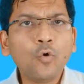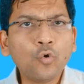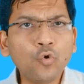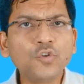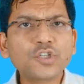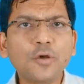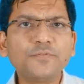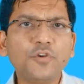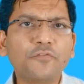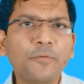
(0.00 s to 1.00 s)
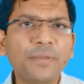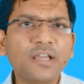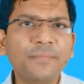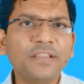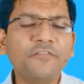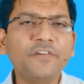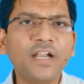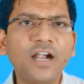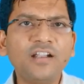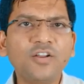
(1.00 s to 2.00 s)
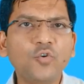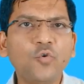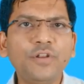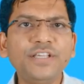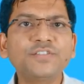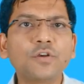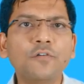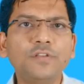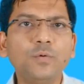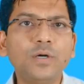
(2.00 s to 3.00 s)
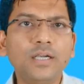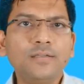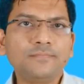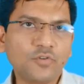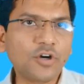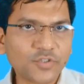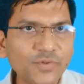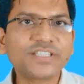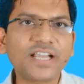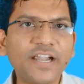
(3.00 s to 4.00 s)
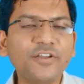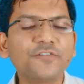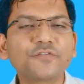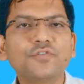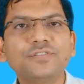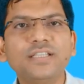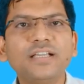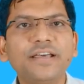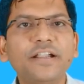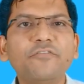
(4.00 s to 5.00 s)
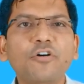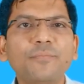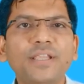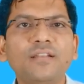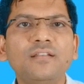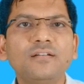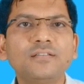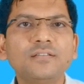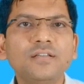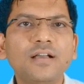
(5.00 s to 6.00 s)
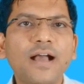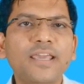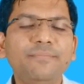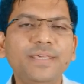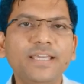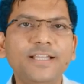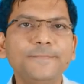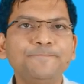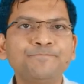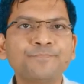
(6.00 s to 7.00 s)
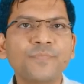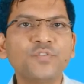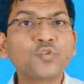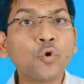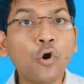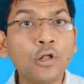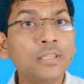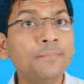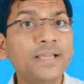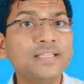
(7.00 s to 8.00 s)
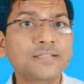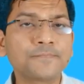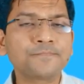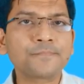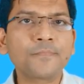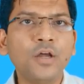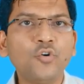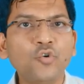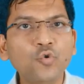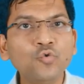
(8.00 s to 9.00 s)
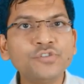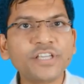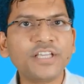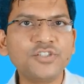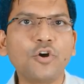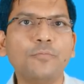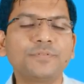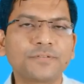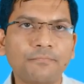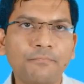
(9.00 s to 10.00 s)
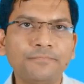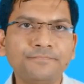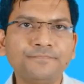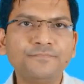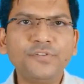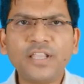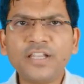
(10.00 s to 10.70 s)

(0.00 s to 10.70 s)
Who stops you from becoming the Virat Kohli's of the world? Notwithstanding, of course, the current form in IPL. So all the best. Do change jobs. There